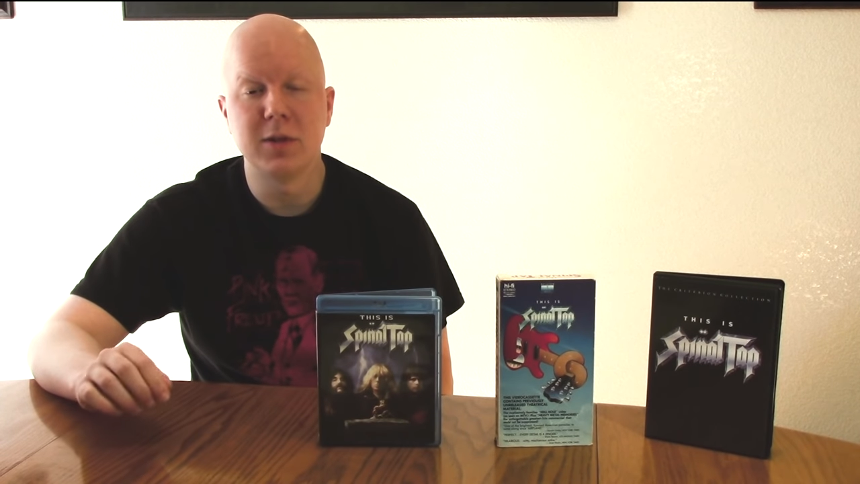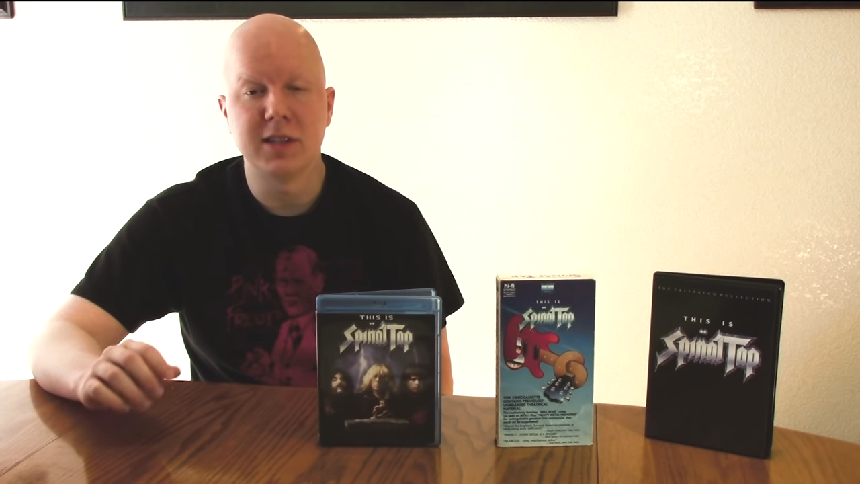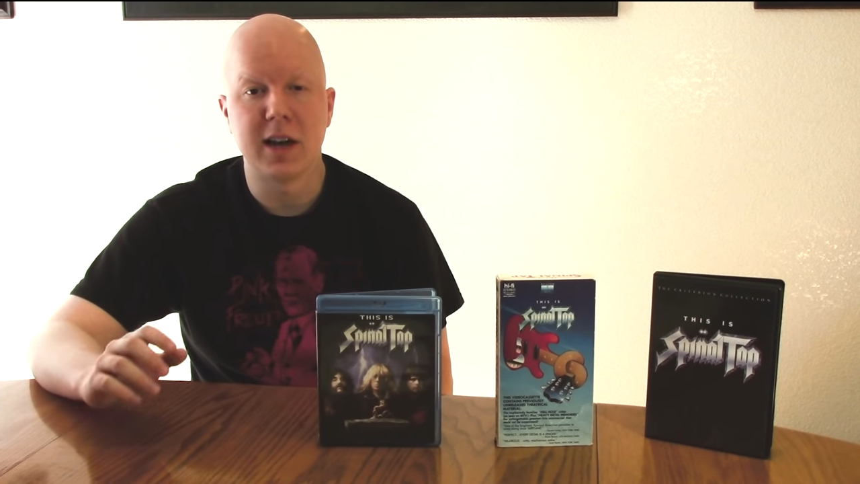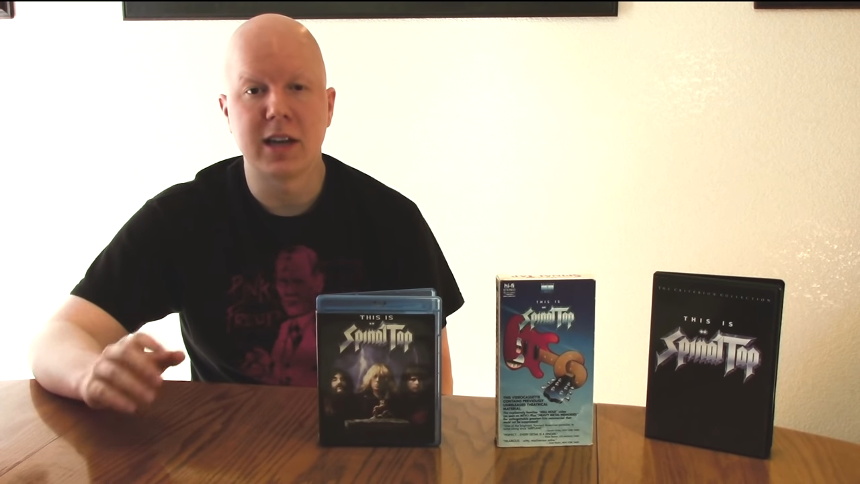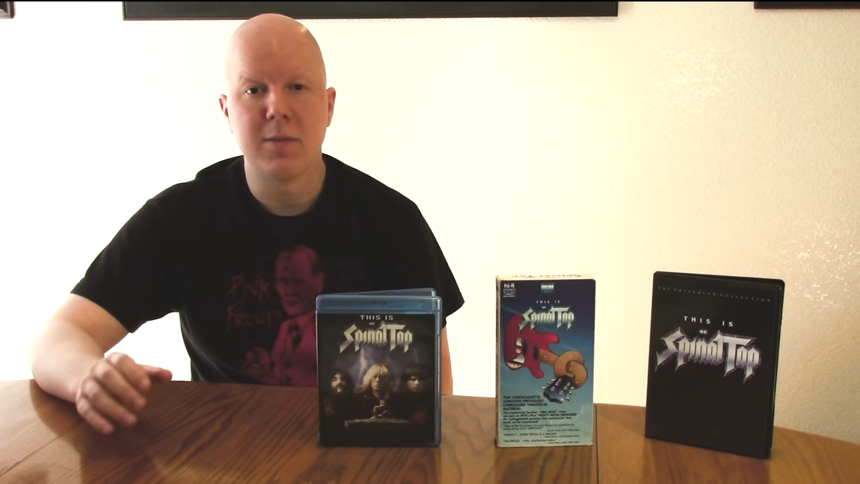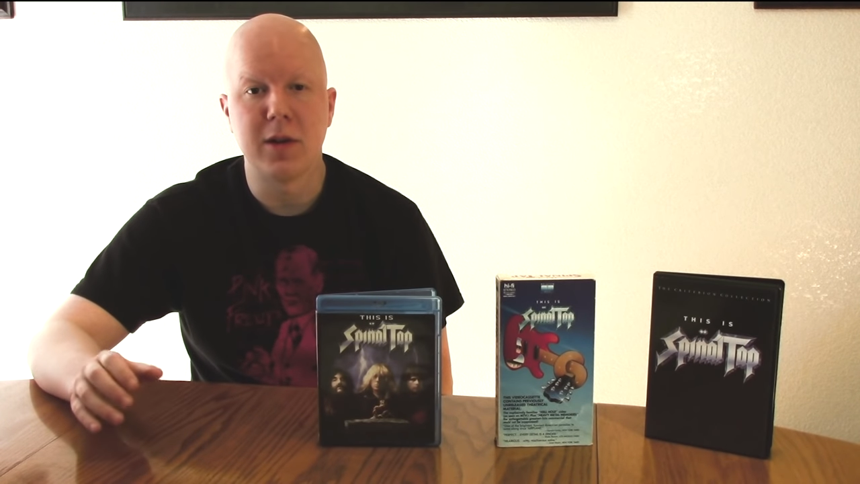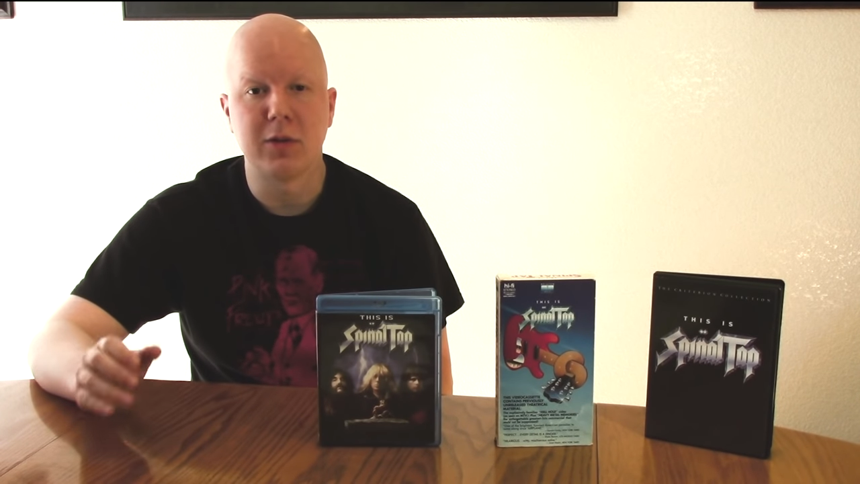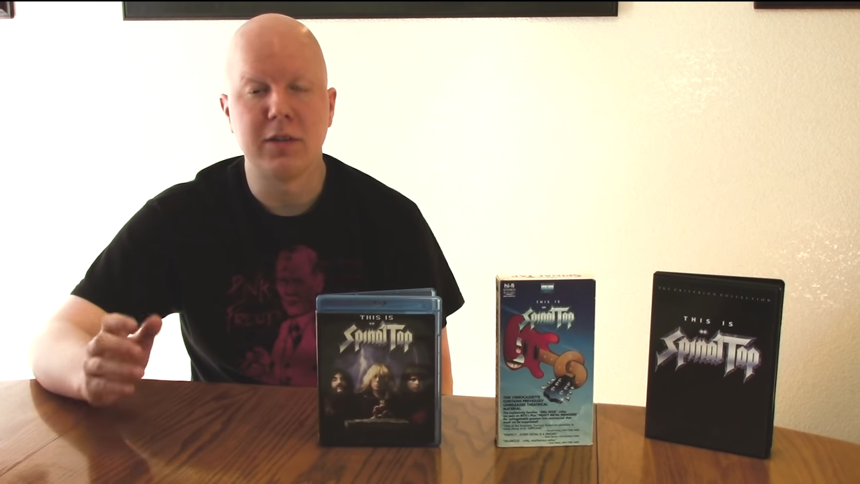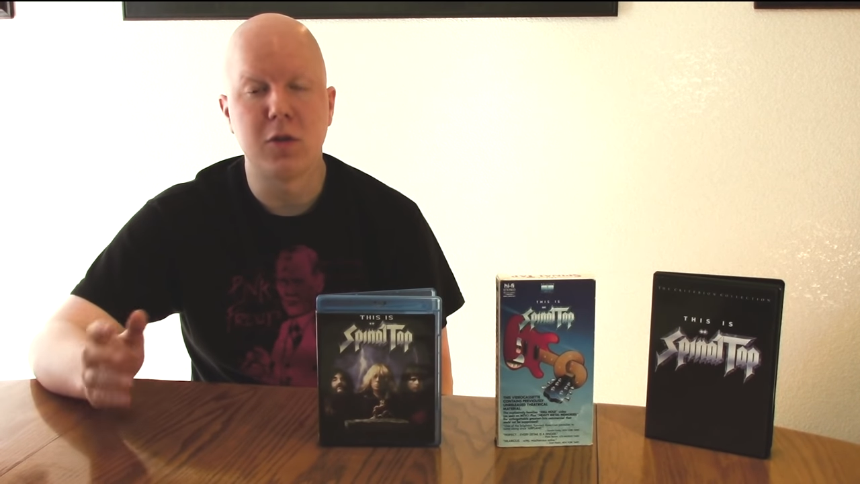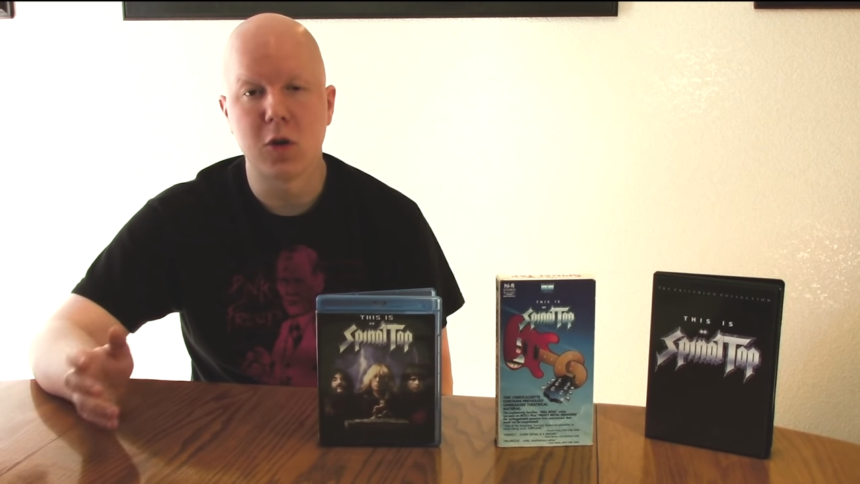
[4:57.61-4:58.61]
its
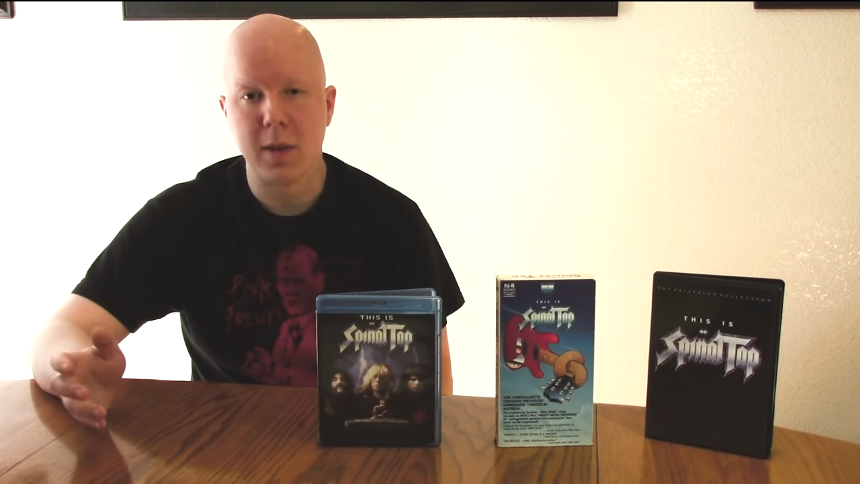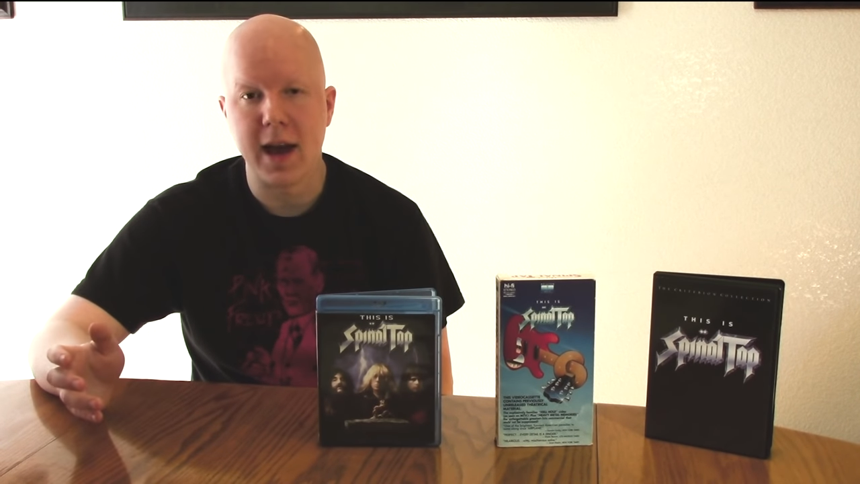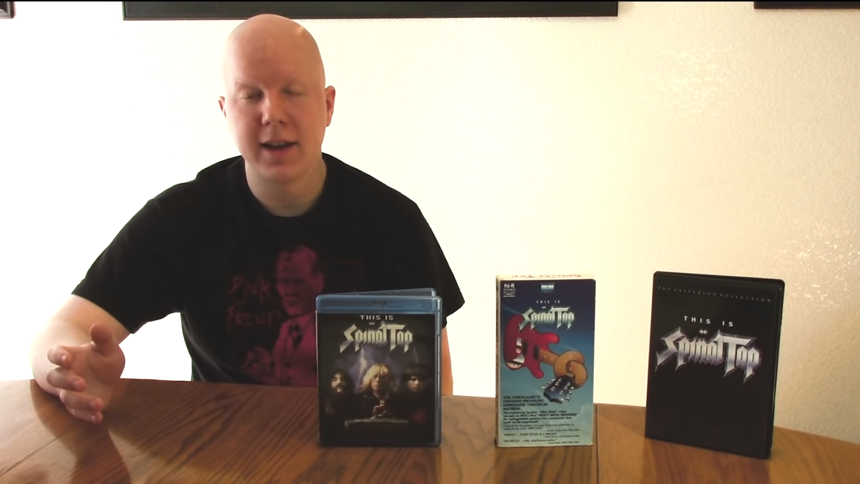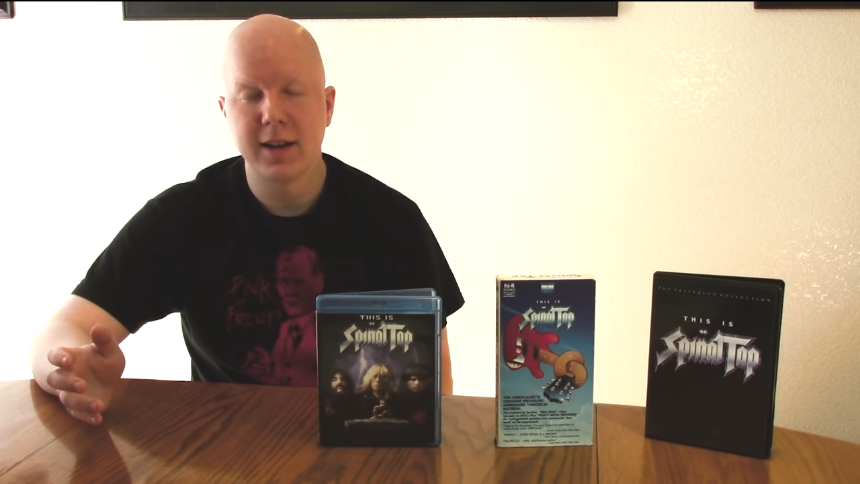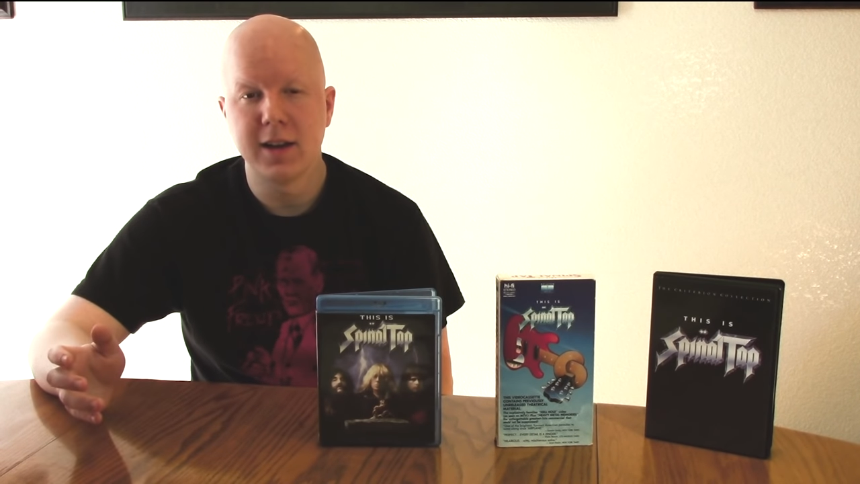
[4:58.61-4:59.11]
documentary format.